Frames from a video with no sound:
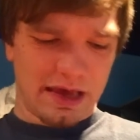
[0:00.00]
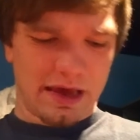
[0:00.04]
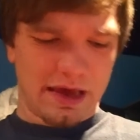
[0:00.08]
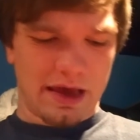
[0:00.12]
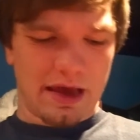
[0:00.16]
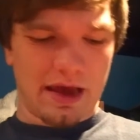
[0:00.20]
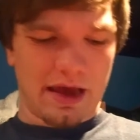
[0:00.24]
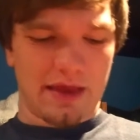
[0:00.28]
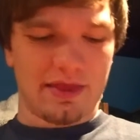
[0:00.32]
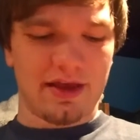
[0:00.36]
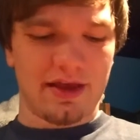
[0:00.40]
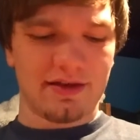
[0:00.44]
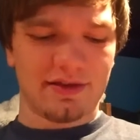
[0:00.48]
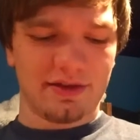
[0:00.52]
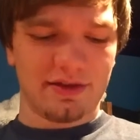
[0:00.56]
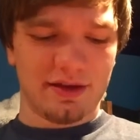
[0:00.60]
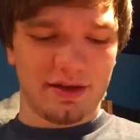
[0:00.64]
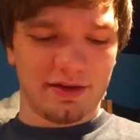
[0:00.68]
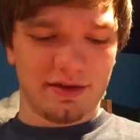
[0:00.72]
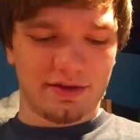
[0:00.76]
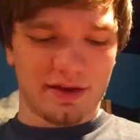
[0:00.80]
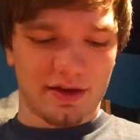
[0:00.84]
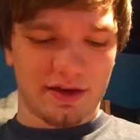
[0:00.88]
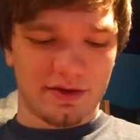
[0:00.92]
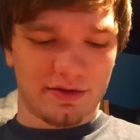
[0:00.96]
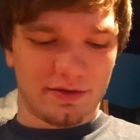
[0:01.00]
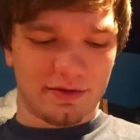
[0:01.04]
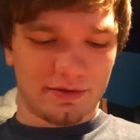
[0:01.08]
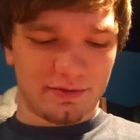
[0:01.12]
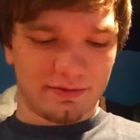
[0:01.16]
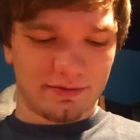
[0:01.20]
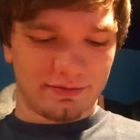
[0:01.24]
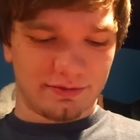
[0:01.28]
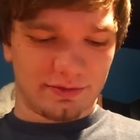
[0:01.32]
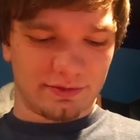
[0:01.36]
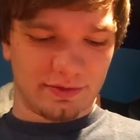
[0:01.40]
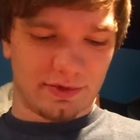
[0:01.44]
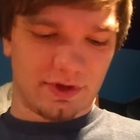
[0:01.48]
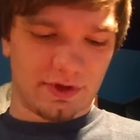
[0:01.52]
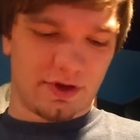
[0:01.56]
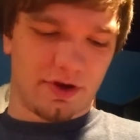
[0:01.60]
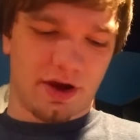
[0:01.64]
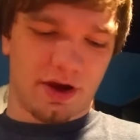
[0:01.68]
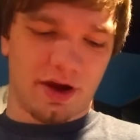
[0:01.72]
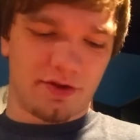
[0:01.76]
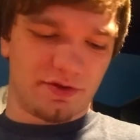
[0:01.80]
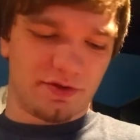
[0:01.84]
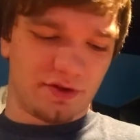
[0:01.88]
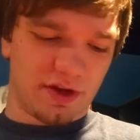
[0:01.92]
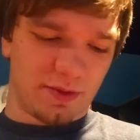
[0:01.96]
The next thing he says,
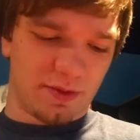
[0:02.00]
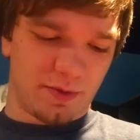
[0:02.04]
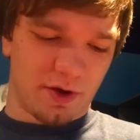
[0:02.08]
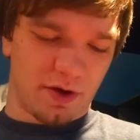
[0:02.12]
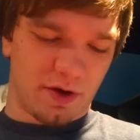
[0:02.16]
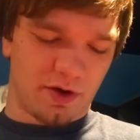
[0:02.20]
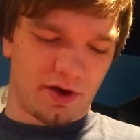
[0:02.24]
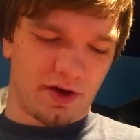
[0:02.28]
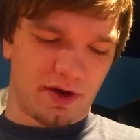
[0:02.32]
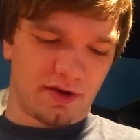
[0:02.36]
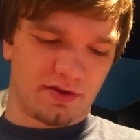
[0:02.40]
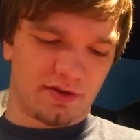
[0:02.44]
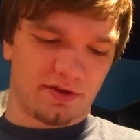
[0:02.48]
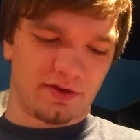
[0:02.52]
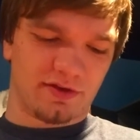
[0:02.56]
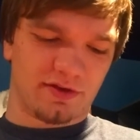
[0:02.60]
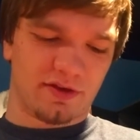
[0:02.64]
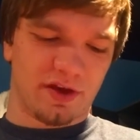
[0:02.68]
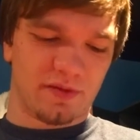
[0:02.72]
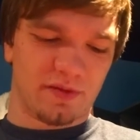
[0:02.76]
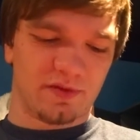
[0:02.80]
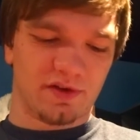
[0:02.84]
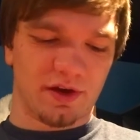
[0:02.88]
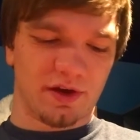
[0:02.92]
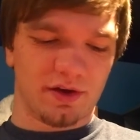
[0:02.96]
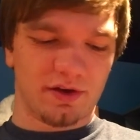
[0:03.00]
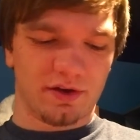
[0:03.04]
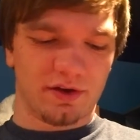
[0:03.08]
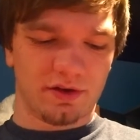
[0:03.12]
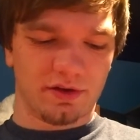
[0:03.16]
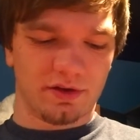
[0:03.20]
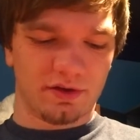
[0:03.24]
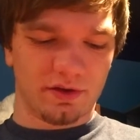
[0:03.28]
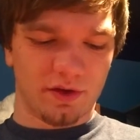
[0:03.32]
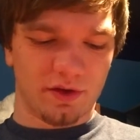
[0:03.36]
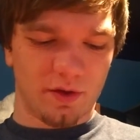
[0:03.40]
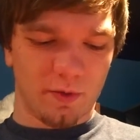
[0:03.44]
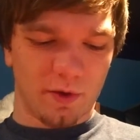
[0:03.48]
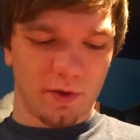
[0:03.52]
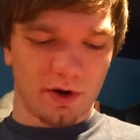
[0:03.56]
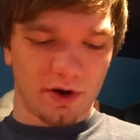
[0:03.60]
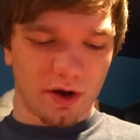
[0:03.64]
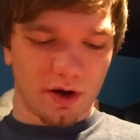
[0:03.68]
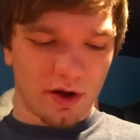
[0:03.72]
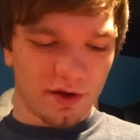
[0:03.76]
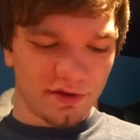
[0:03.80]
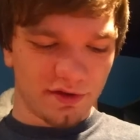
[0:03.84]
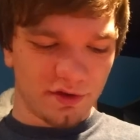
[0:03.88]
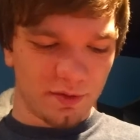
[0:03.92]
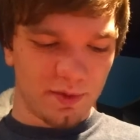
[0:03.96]
I'll just keep going because it's the same sentence. When it
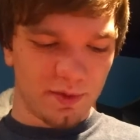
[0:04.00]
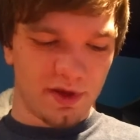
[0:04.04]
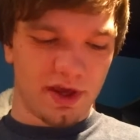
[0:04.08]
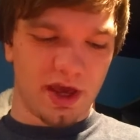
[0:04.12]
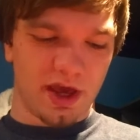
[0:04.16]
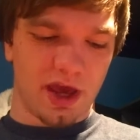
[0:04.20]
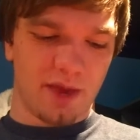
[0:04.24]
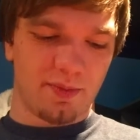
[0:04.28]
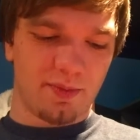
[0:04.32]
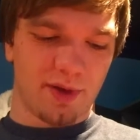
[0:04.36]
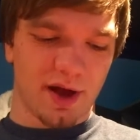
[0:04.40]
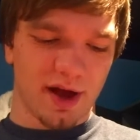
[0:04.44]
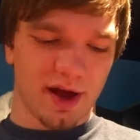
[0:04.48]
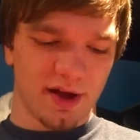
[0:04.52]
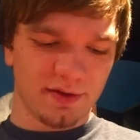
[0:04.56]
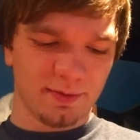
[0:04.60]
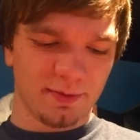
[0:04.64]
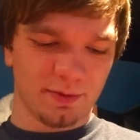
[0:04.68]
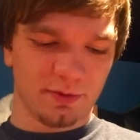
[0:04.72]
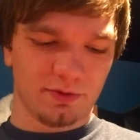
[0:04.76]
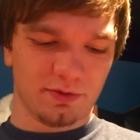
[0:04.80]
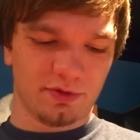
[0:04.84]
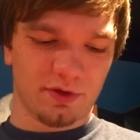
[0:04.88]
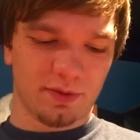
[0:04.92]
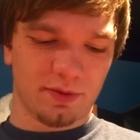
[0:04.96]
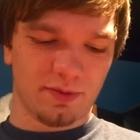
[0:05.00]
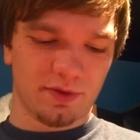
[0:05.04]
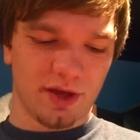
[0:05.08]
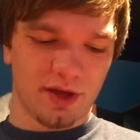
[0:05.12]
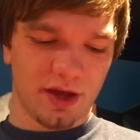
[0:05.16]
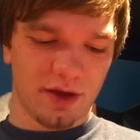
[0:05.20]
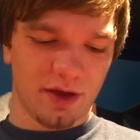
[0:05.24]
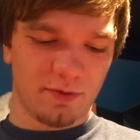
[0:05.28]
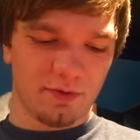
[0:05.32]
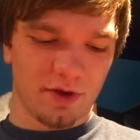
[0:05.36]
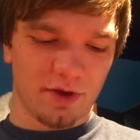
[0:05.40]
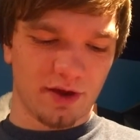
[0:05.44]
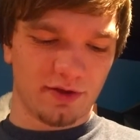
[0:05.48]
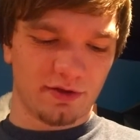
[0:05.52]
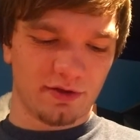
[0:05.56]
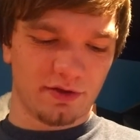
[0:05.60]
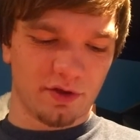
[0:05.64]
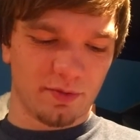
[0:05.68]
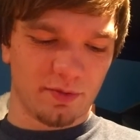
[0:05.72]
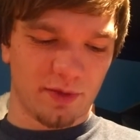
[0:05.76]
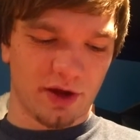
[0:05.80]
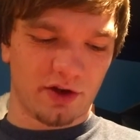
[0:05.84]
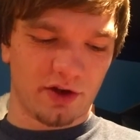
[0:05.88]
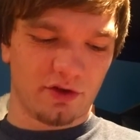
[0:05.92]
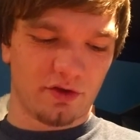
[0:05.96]
also became possible to obtain
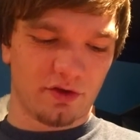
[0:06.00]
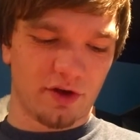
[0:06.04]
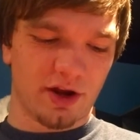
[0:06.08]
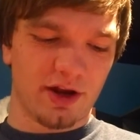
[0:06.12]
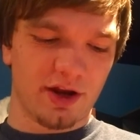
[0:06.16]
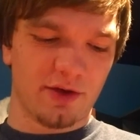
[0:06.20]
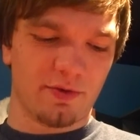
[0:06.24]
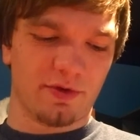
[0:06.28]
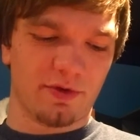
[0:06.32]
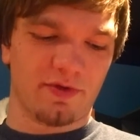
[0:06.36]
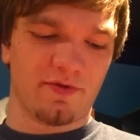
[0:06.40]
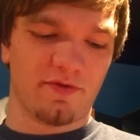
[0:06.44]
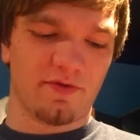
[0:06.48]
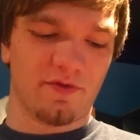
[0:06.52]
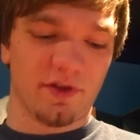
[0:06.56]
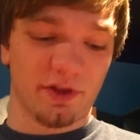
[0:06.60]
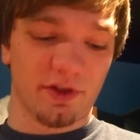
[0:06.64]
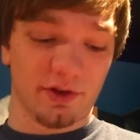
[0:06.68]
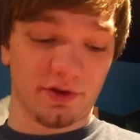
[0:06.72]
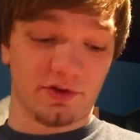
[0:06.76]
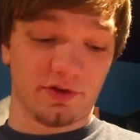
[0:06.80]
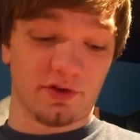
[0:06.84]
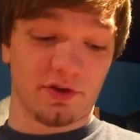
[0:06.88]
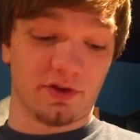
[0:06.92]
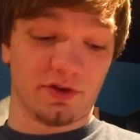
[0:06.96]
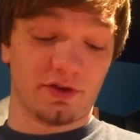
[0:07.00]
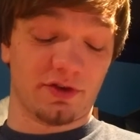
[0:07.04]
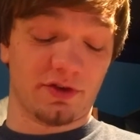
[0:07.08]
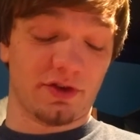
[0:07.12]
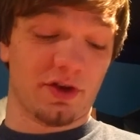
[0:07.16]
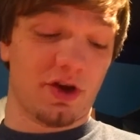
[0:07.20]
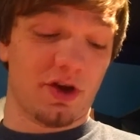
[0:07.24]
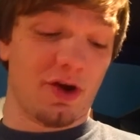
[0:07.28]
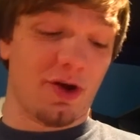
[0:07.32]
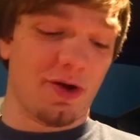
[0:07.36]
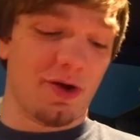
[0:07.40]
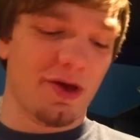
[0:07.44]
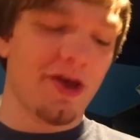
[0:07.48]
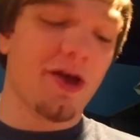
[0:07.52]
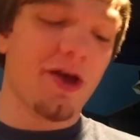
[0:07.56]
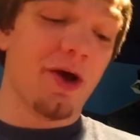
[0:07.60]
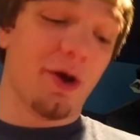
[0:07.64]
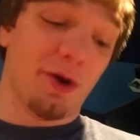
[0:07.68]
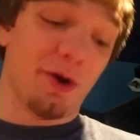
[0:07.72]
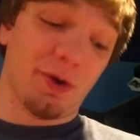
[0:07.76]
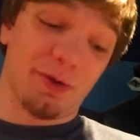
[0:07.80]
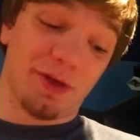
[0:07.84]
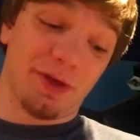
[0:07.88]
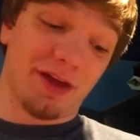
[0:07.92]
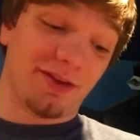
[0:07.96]
redstone by trading with villagers. So,
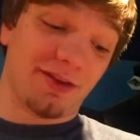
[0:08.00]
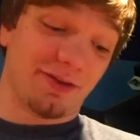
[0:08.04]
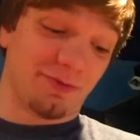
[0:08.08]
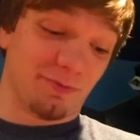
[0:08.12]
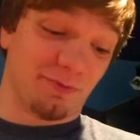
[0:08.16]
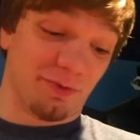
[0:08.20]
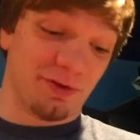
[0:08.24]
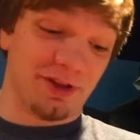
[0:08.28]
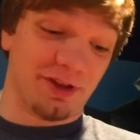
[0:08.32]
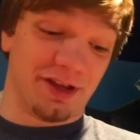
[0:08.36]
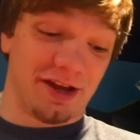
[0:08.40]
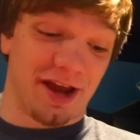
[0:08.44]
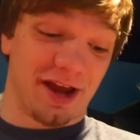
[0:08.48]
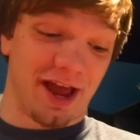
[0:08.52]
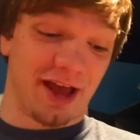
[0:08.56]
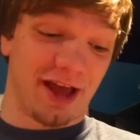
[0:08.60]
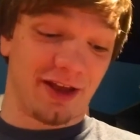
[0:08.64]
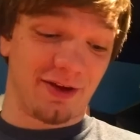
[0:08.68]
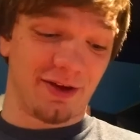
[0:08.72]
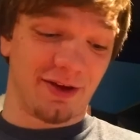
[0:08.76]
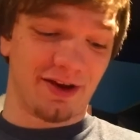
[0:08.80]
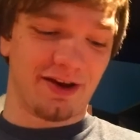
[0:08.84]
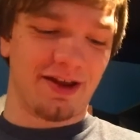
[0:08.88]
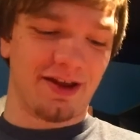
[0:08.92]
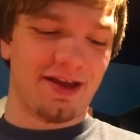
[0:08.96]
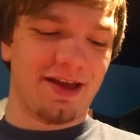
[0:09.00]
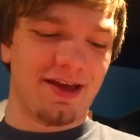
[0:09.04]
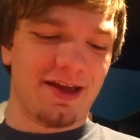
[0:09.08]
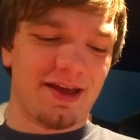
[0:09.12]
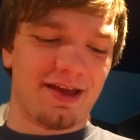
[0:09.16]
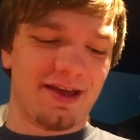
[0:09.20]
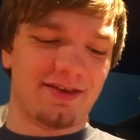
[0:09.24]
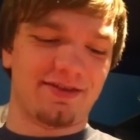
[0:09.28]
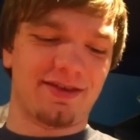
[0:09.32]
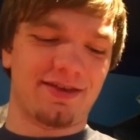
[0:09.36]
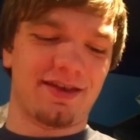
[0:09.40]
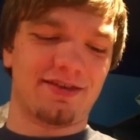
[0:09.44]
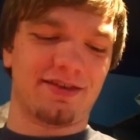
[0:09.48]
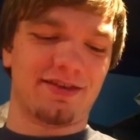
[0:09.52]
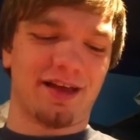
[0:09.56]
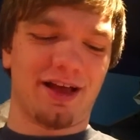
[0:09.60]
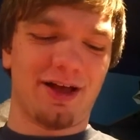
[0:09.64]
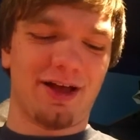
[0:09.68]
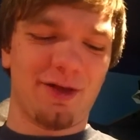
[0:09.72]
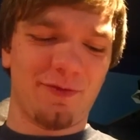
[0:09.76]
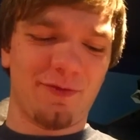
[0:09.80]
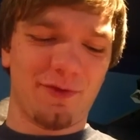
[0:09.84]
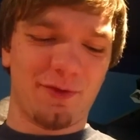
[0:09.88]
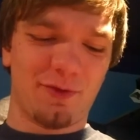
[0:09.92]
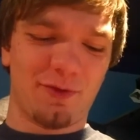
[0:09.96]
oh, that's really inaccurate. He says
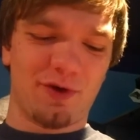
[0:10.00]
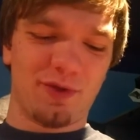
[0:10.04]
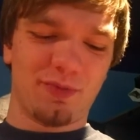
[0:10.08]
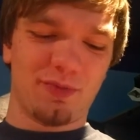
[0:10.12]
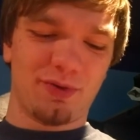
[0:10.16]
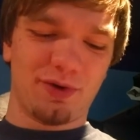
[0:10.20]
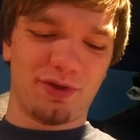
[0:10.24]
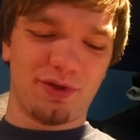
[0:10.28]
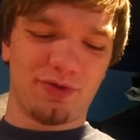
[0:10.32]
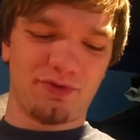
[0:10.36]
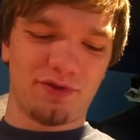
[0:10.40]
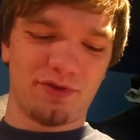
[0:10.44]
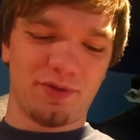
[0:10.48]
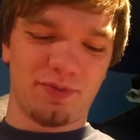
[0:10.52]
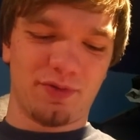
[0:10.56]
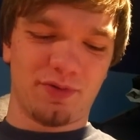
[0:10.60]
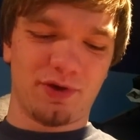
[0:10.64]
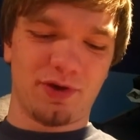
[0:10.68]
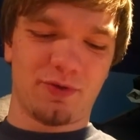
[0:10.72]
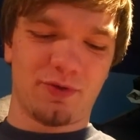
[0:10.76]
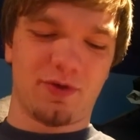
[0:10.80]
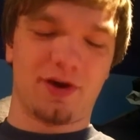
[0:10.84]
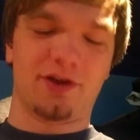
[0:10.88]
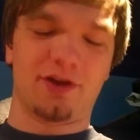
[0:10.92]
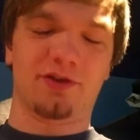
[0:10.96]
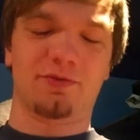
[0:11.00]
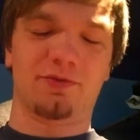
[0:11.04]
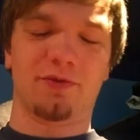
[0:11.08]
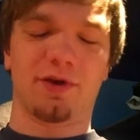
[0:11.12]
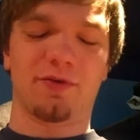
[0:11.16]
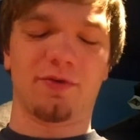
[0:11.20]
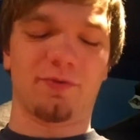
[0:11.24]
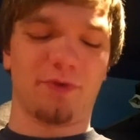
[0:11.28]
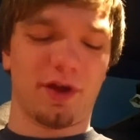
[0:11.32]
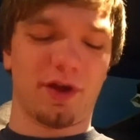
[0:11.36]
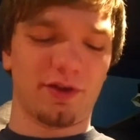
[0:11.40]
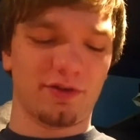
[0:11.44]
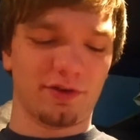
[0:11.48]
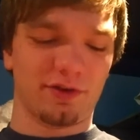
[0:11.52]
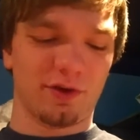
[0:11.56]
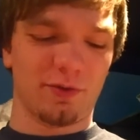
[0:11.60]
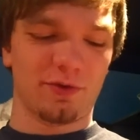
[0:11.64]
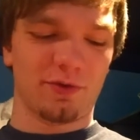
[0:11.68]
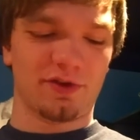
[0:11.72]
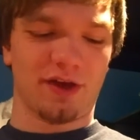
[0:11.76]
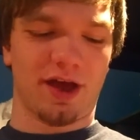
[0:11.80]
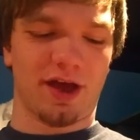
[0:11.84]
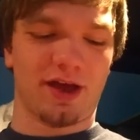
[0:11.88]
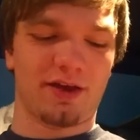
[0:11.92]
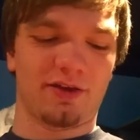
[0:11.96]
Alpha 1.3.1 is when redstone
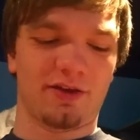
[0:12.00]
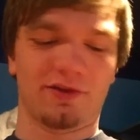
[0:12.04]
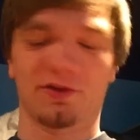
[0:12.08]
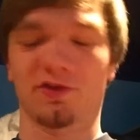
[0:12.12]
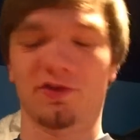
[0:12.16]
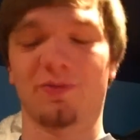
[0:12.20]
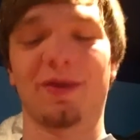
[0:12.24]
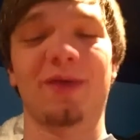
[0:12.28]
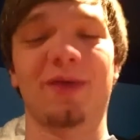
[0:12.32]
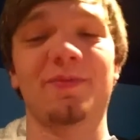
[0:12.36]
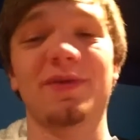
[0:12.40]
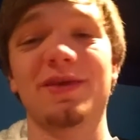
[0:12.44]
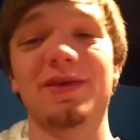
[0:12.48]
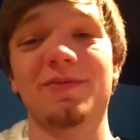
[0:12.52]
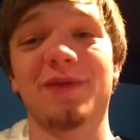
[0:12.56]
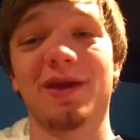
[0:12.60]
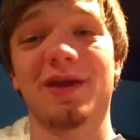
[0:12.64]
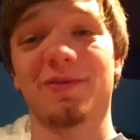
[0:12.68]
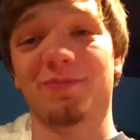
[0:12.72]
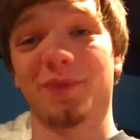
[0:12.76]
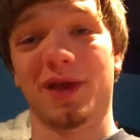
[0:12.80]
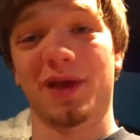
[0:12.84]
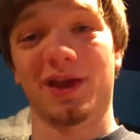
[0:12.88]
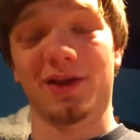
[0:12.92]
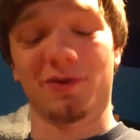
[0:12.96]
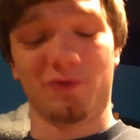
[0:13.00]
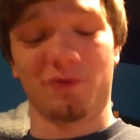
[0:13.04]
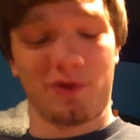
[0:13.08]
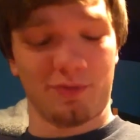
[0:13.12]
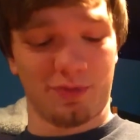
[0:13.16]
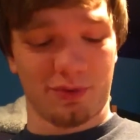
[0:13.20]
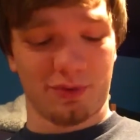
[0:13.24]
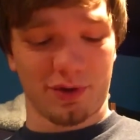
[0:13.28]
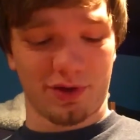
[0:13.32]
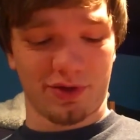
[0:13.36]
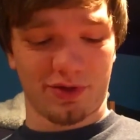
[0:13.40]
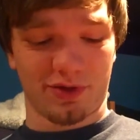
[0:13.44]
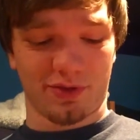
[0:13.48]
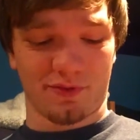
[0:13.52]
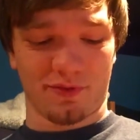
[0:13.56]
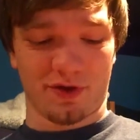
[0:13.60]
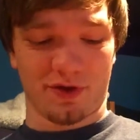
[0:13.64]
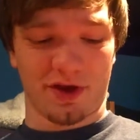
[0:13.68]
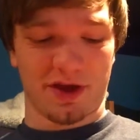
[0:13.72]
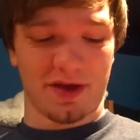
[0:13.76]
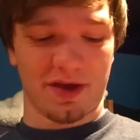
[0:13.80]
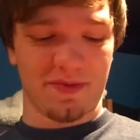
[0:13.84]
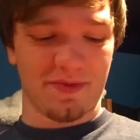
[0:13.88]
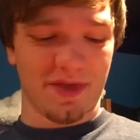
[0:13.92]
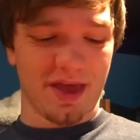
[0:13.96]
was added, so maybe he meant Beta
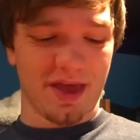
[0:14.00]
1.3.